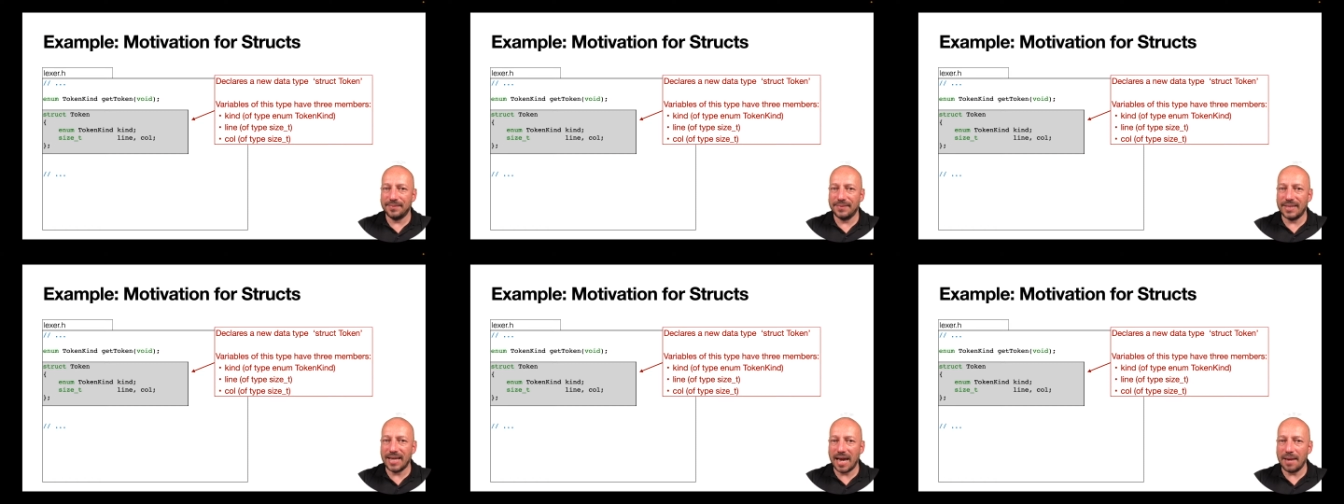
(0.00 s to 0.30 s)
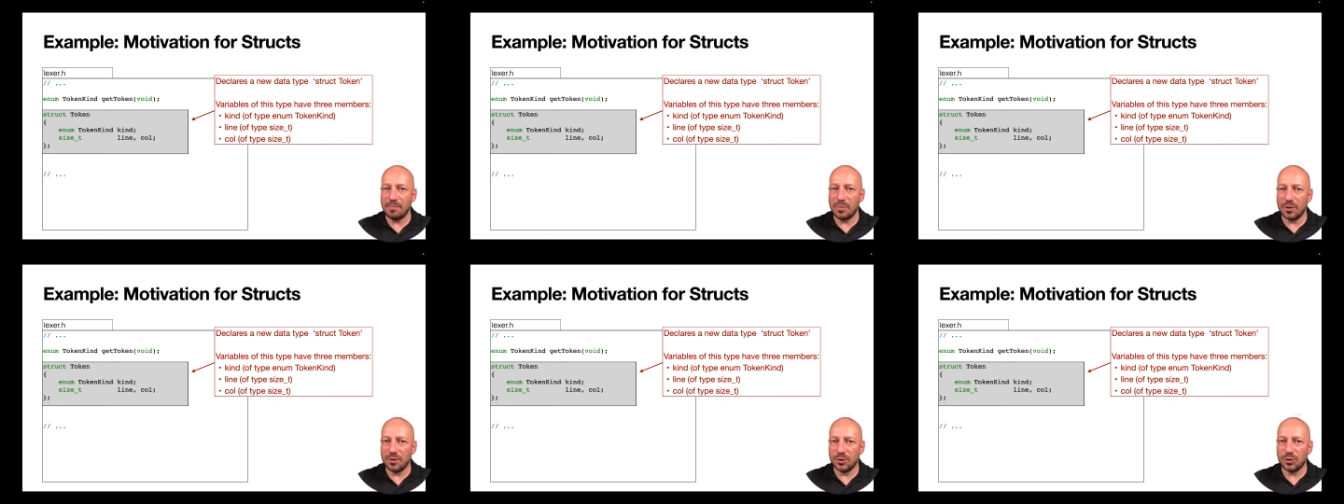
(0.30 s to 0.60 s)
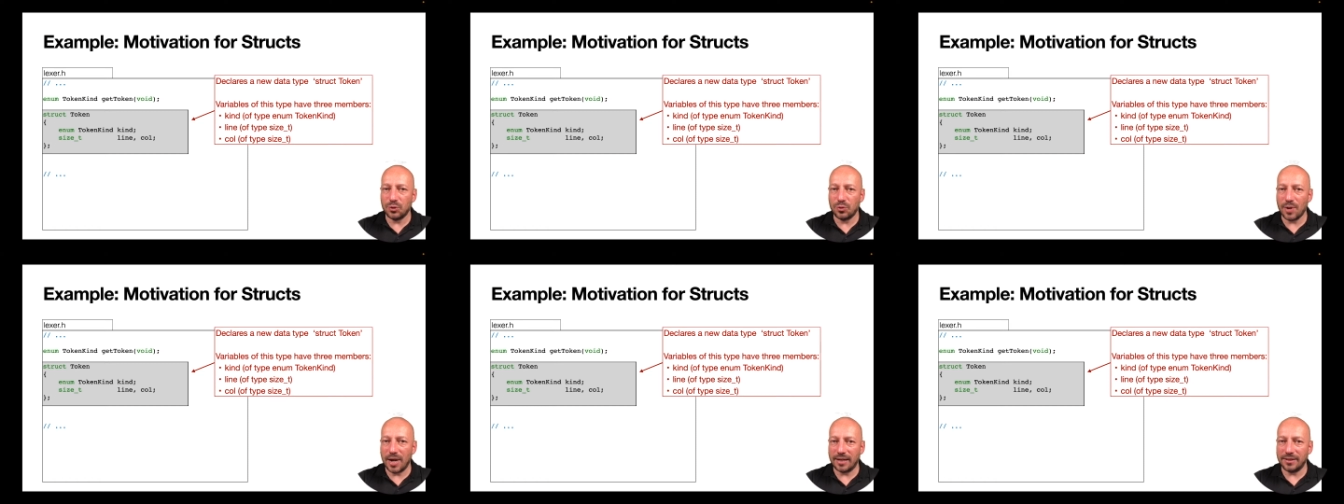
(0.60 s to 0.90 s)
type
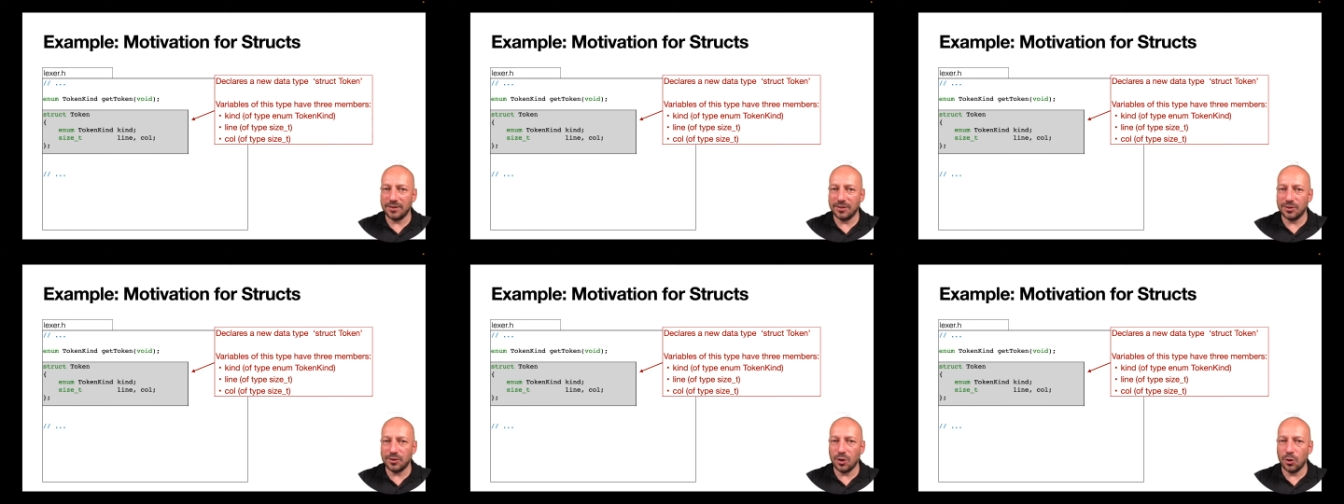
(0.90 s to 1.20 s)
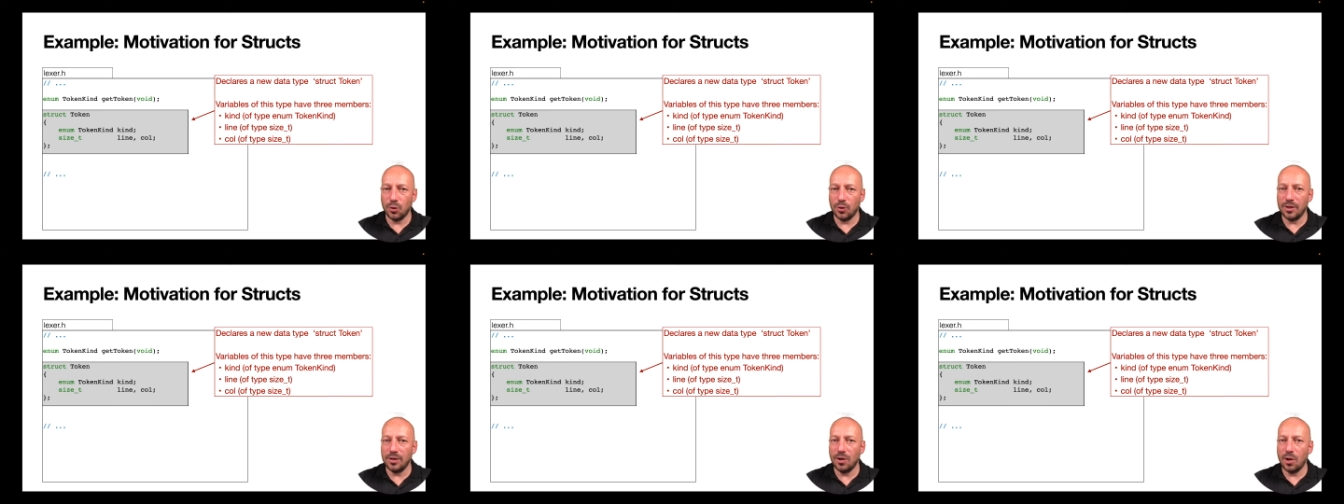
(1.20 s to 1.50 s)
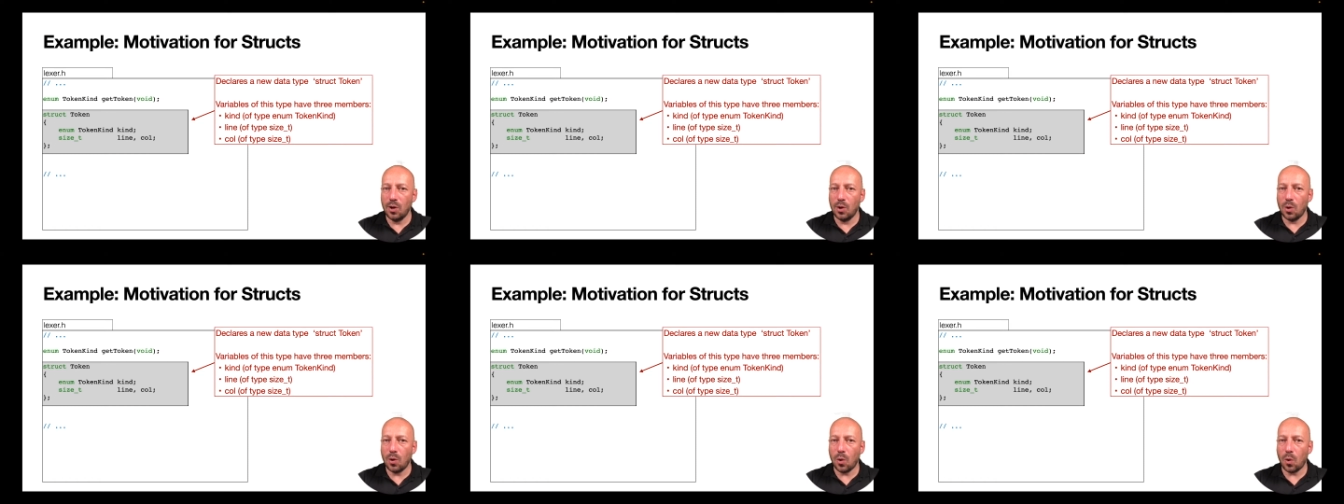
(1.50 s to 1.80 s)
struct token
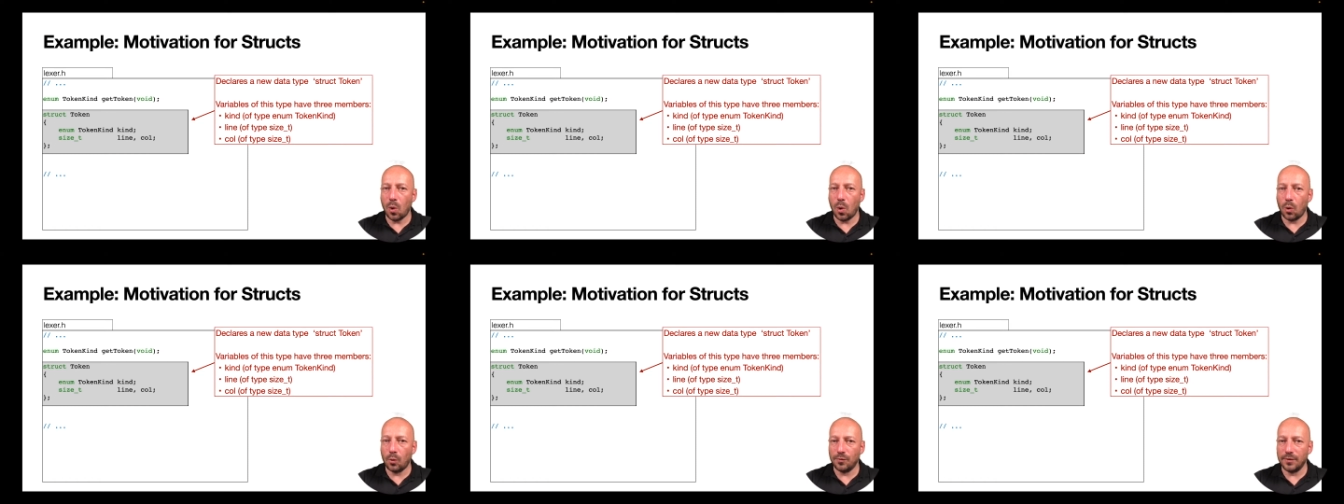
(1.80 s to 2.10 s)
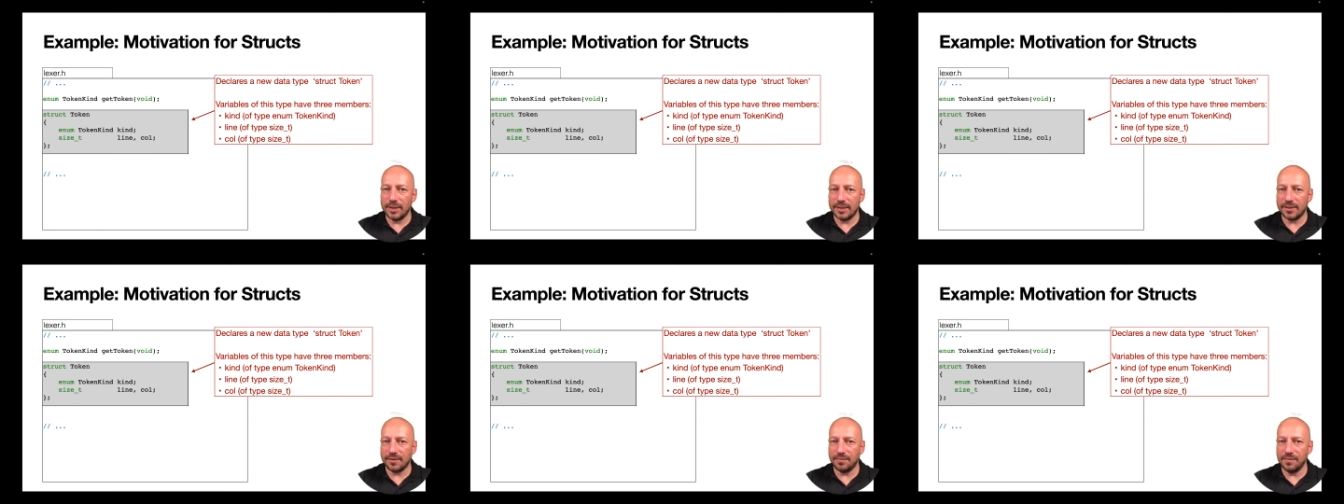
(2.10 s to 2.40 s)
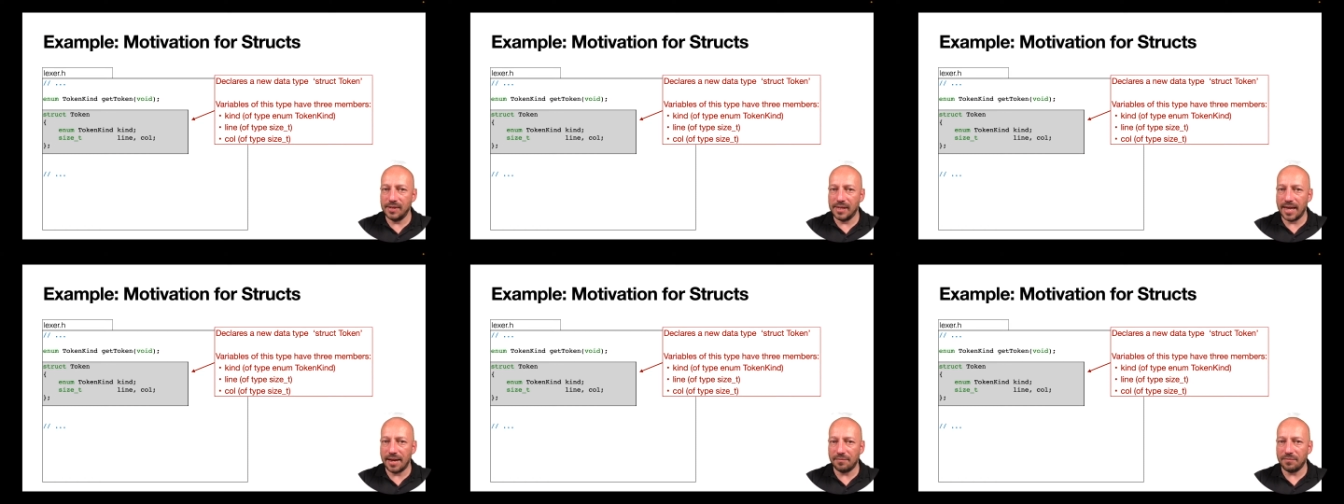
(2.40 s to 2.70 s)
always
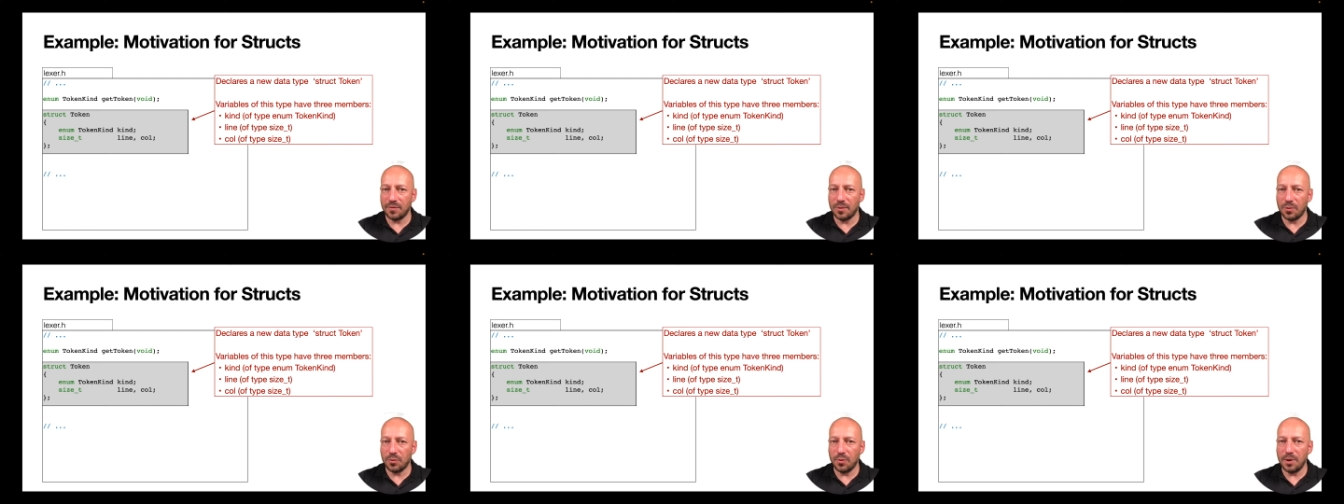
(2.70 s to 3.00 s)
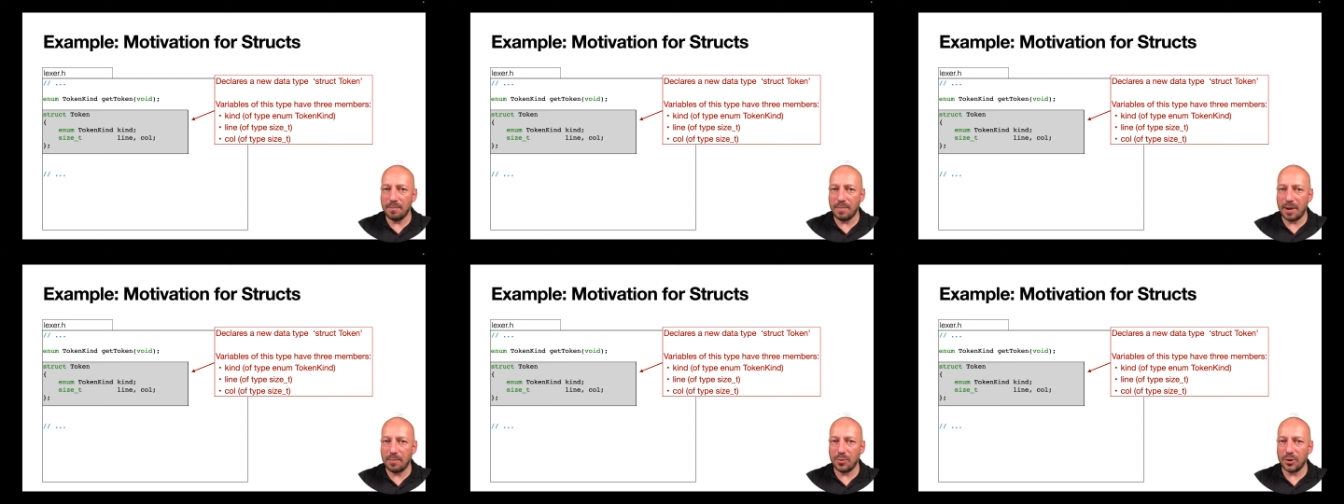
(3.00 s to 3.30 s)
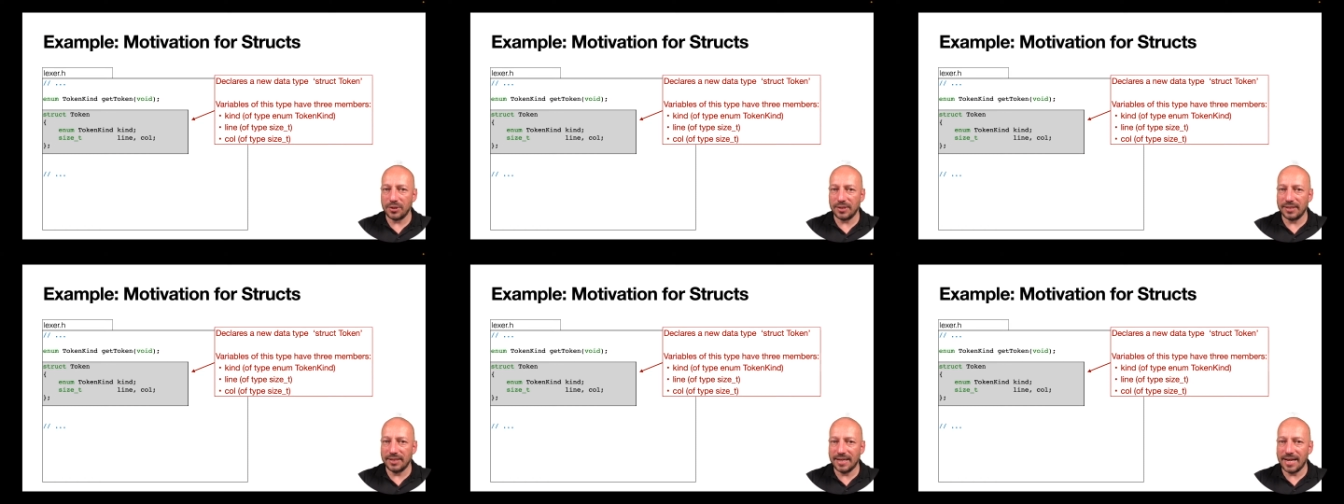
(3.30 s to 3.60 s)
will have three members,